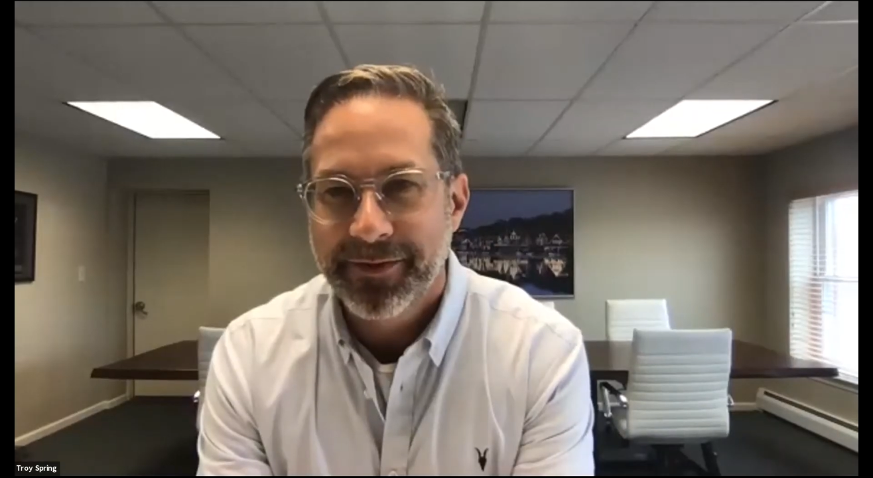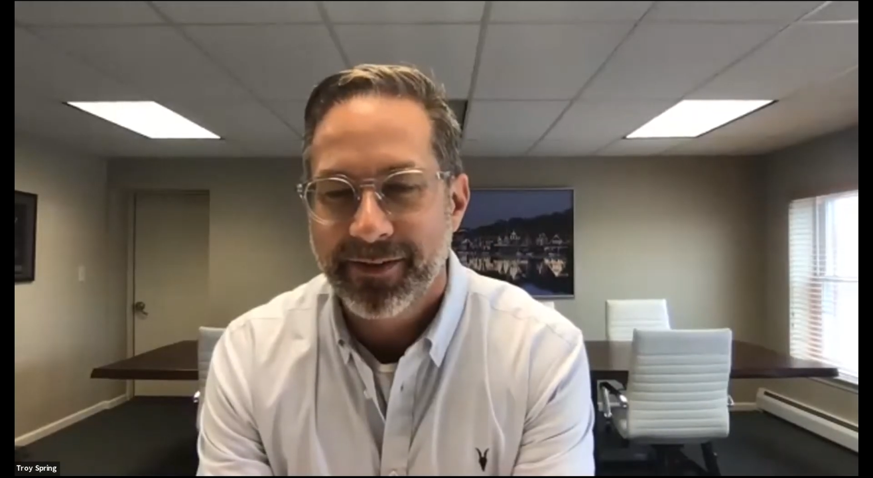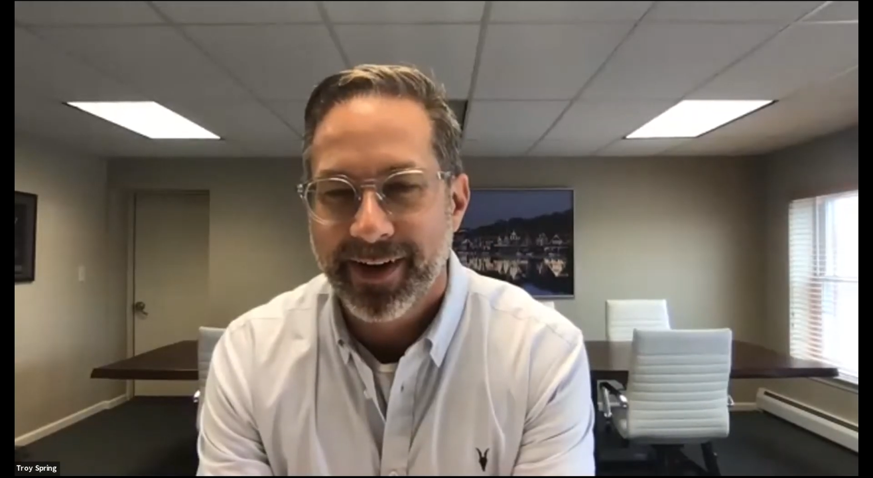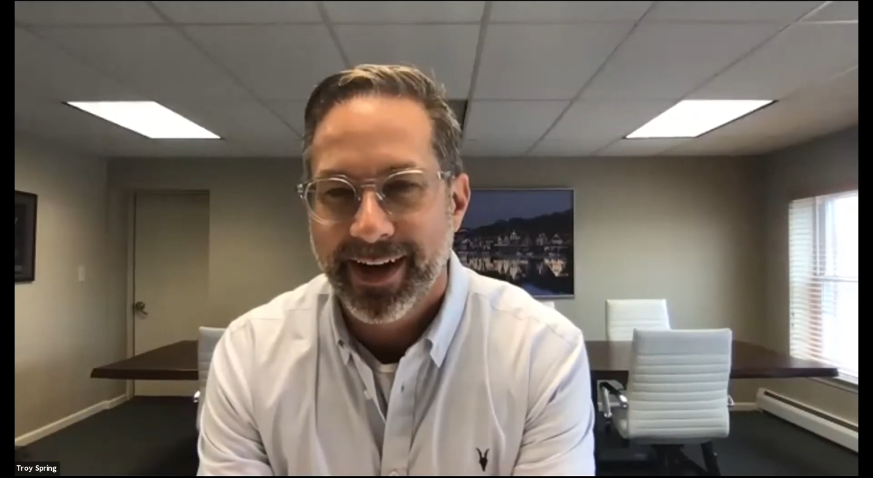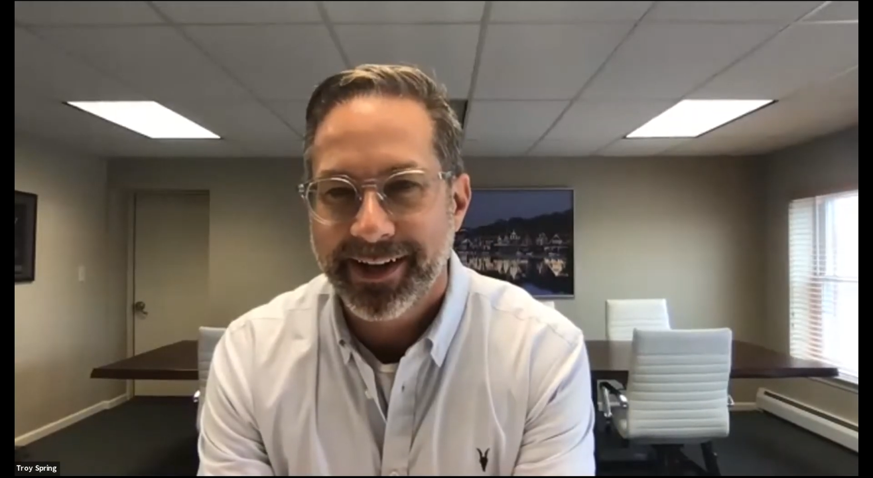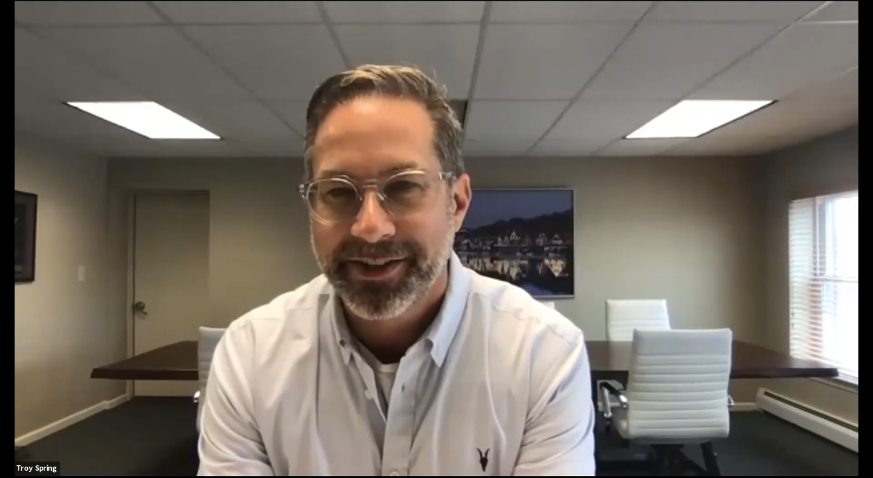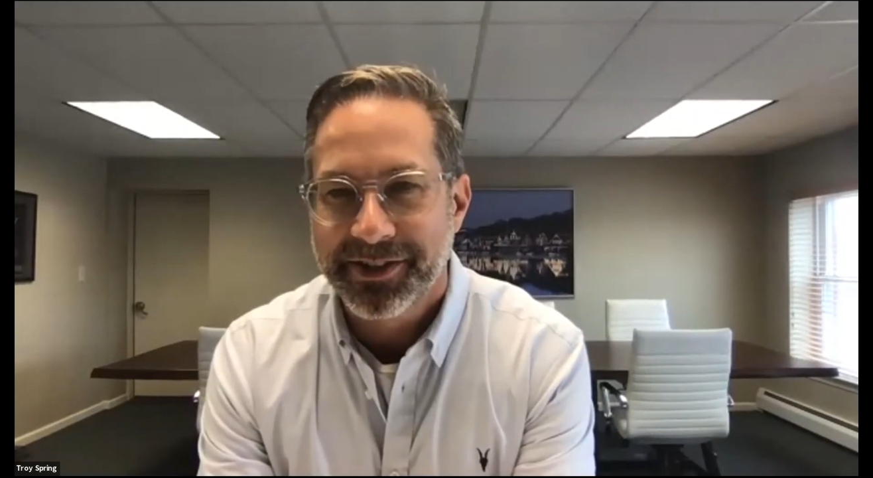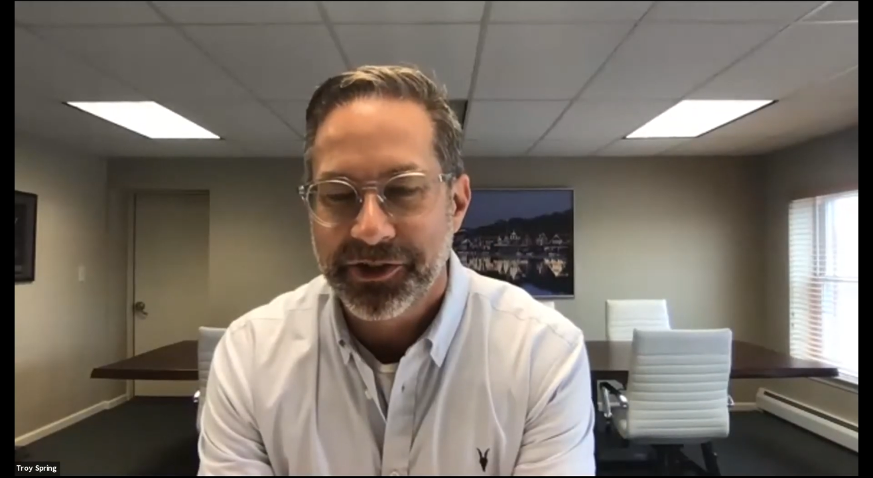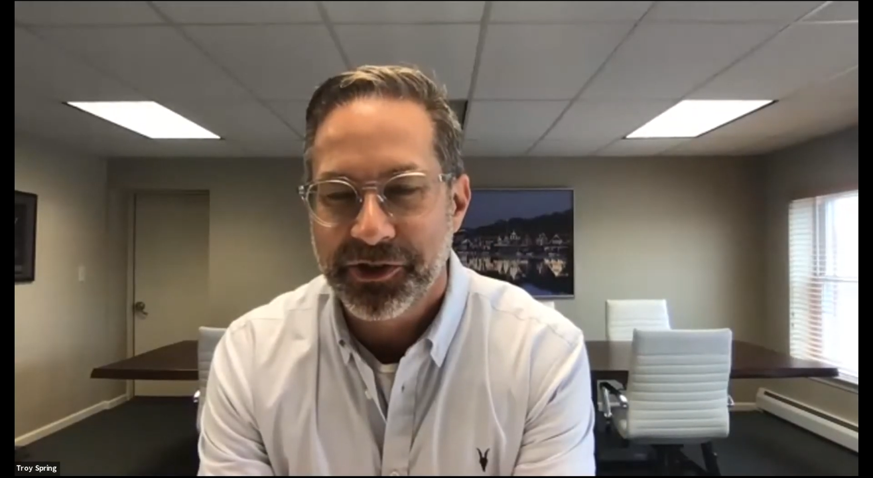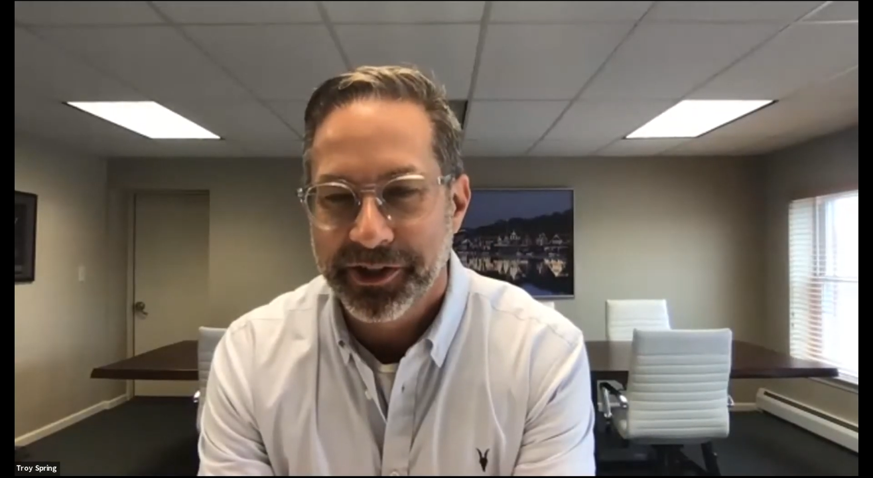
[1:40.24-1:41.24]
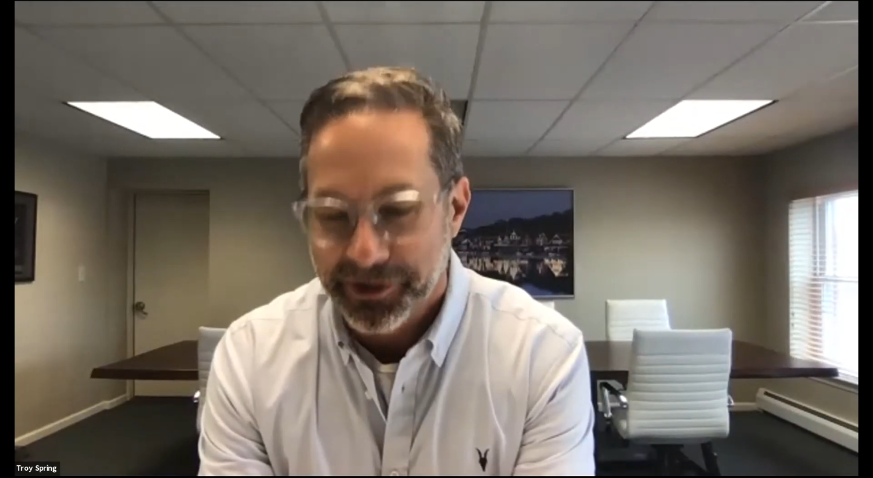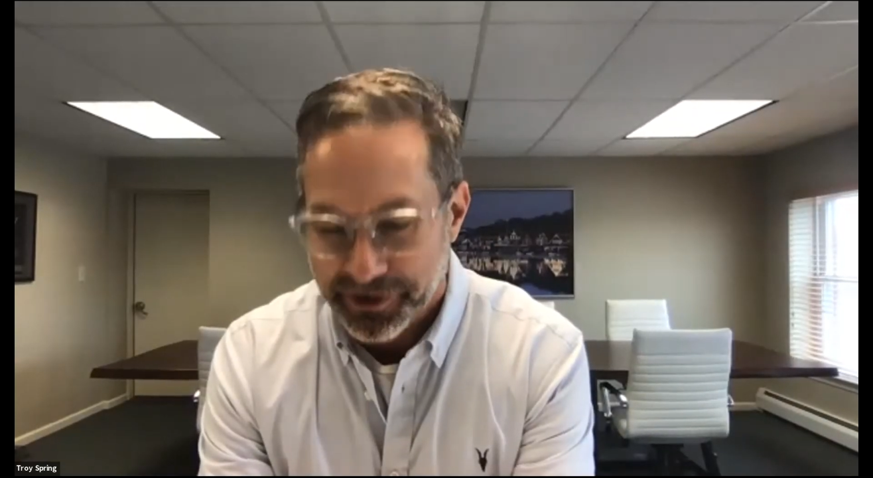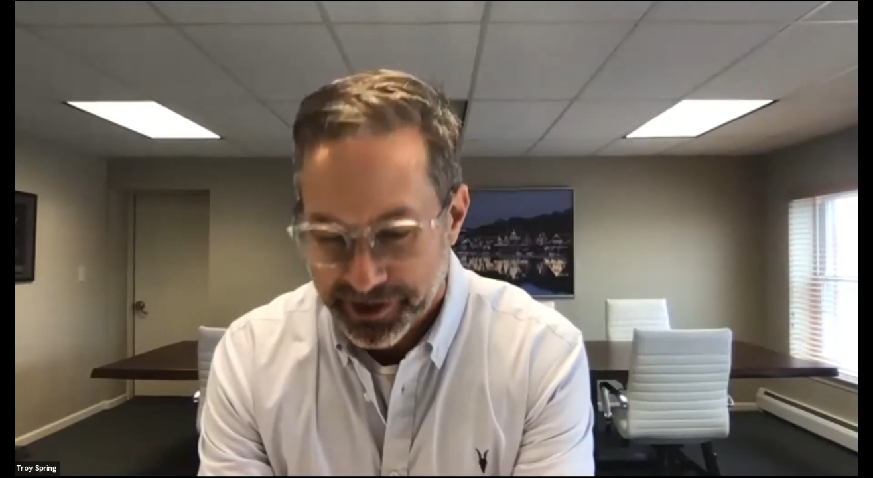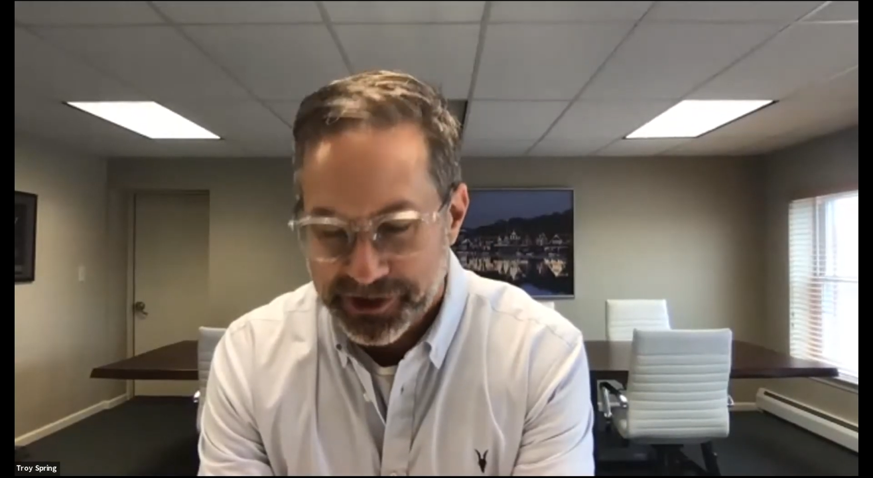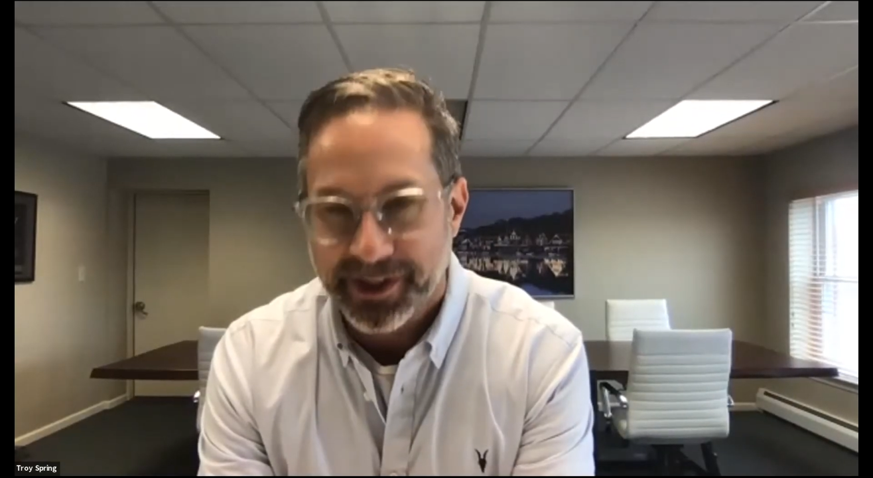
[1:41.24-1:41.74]
never had such an
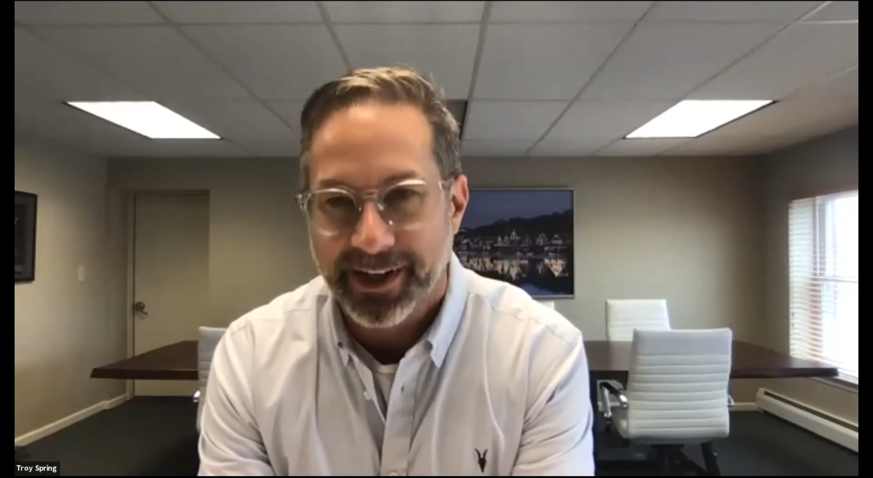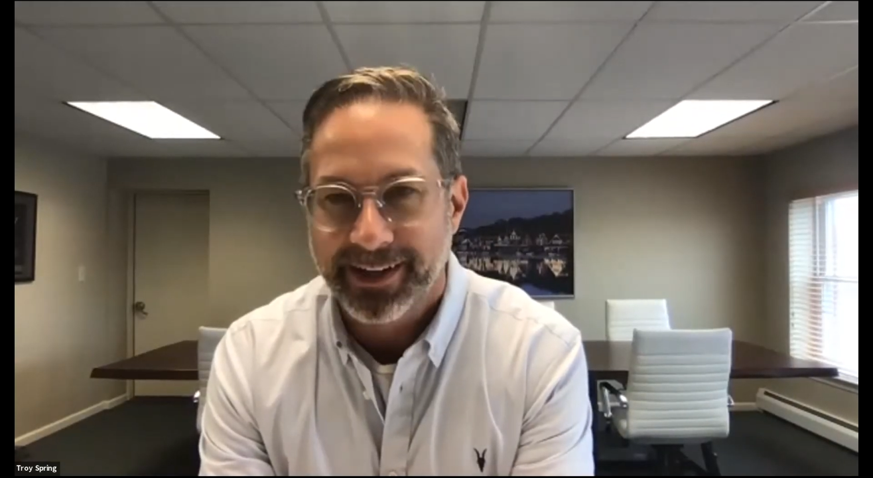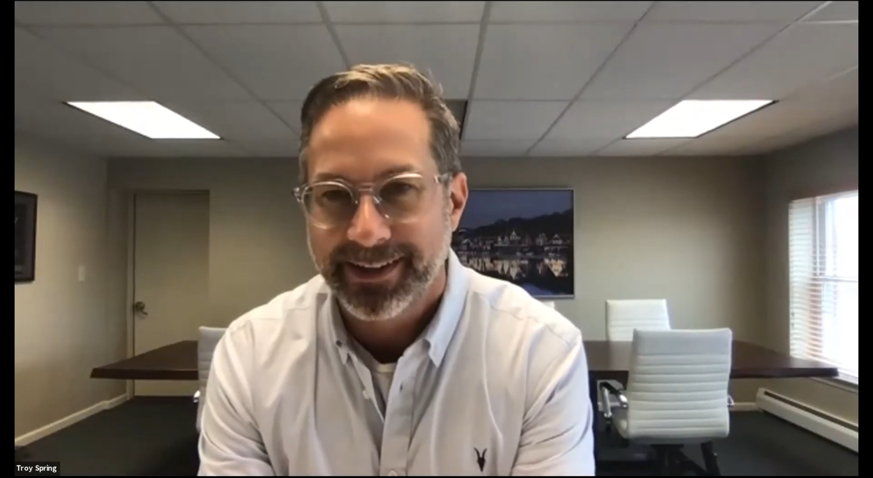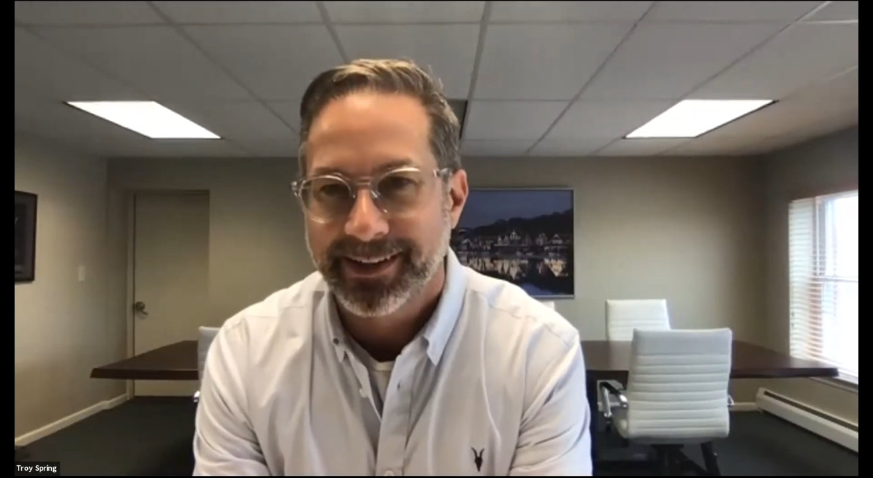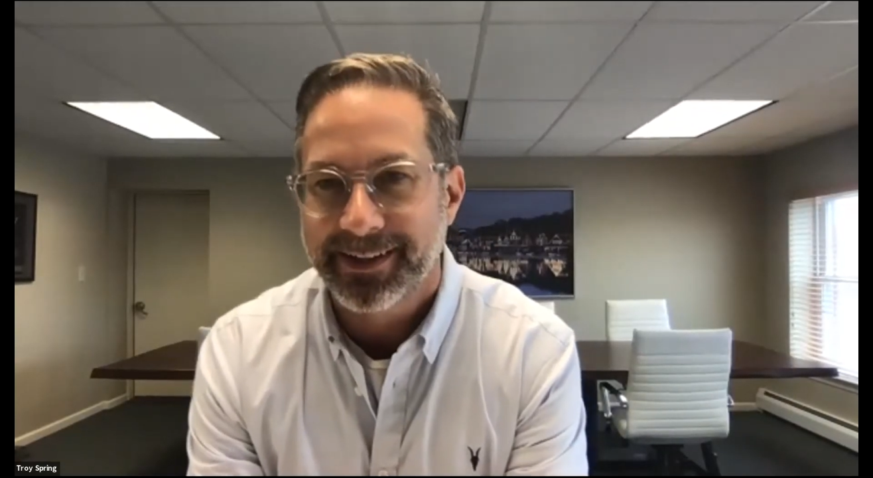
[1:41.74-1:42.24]
introduction. I think.